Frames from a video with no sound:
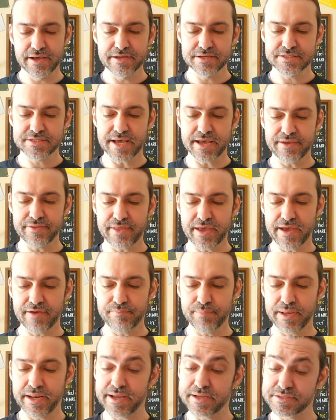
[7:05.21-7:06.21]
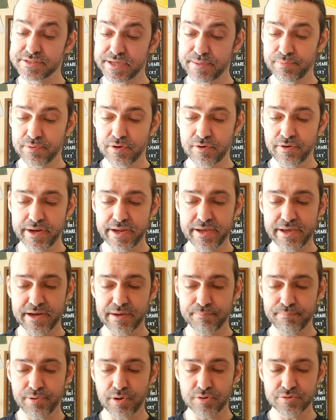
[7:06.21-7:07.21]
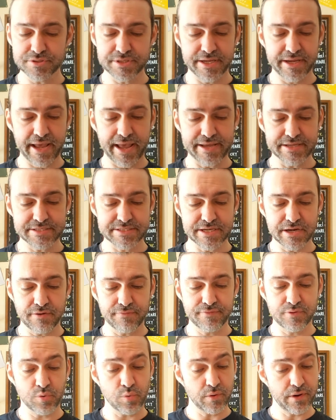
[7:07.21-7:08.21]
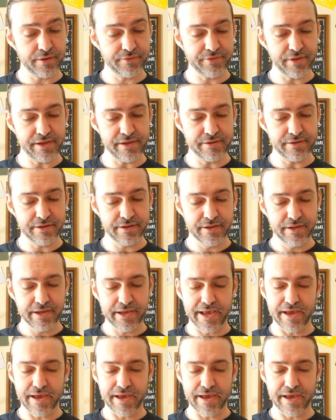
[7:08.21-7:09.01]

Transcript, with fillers: saying they have been exemplary in imposing a self-quarantine